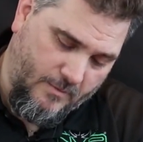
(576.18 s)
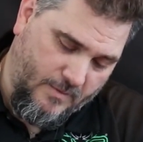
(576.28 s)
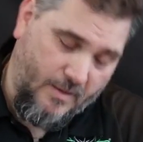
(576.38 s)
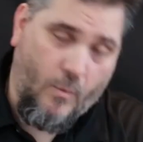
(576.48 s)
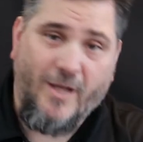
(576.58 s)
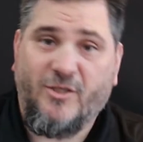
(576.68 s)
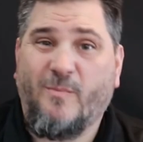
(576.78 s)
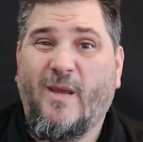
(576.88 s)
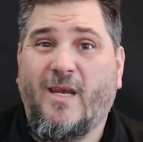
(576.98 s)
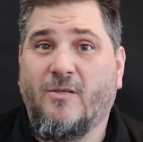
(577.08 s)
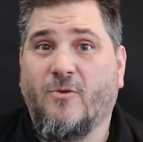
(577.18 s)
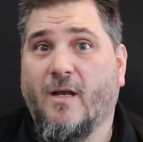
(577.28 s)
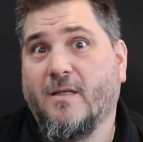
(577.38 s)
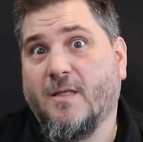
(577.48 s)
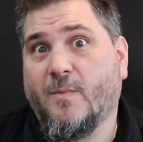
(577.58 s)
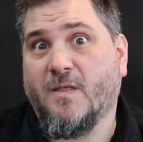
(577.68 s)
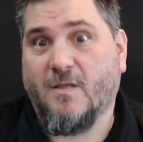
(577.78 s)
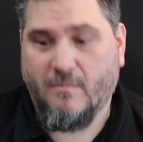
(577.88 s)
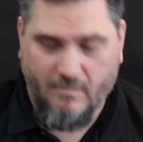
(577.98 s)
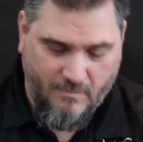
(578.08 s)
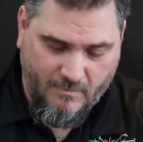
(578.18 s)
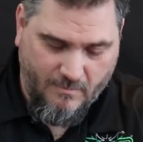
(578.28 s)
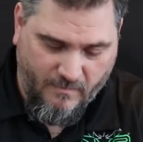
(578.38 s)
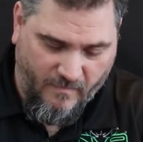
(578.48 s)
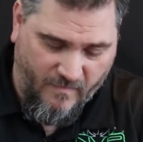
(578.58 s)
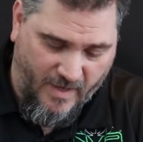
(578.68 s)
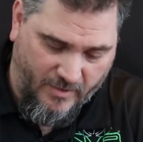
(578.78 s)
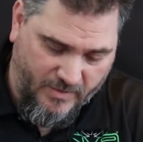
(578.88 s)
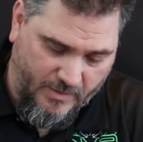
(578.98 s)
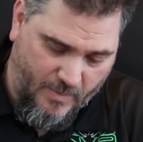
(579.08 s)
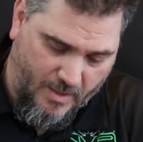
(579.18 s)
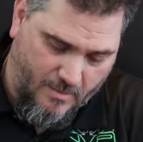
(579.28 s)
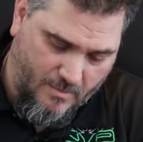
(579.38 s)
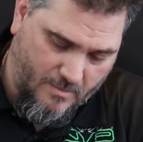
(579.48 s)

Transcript: It's like watching paint dry, except it's vinyl cement.